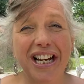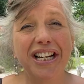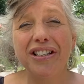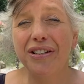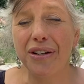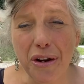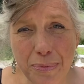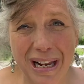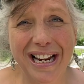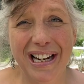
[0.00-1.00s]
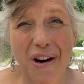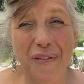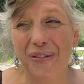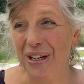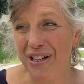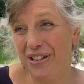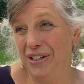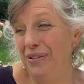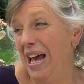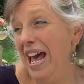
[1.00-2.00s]
It's so plainly obvious
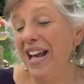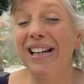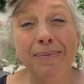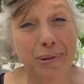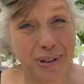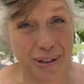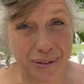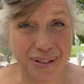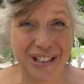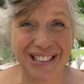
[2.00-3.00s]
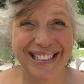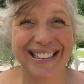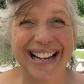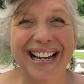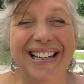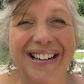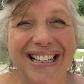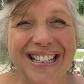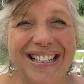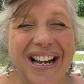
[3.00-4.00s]
to anybody who's studied ley
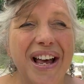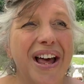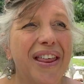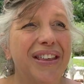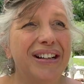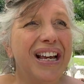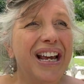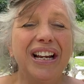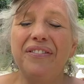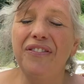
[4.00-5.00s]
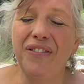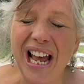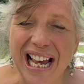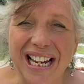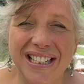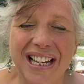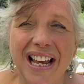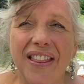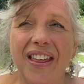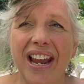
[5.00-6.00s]
lines that in fact
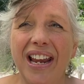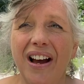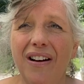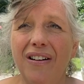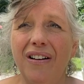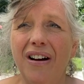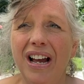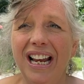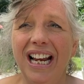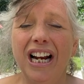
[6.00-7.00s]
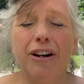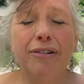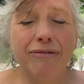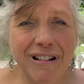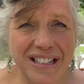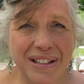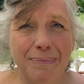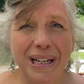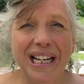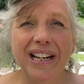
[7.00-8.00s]
they are
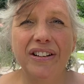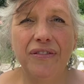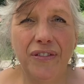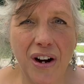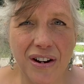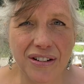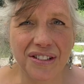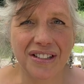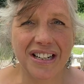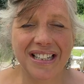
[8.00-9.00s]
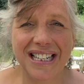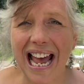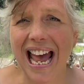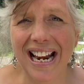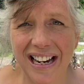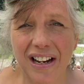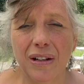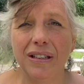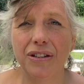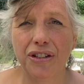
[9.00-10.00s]
incredibly advanced
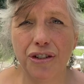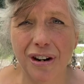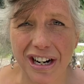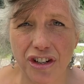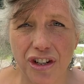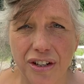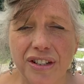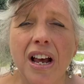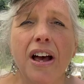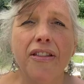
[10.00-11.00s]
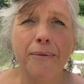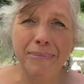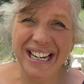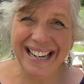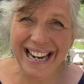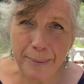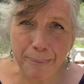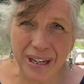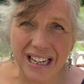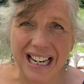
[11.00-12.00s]
technical structures that
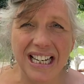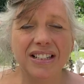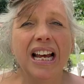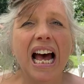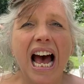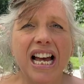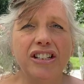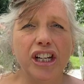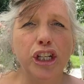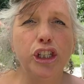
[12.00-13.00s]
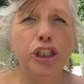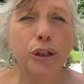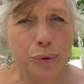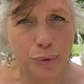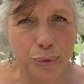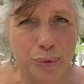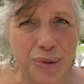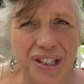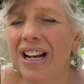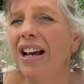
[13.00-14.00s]
manipulate and
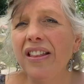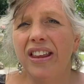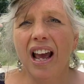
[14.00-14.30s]
use the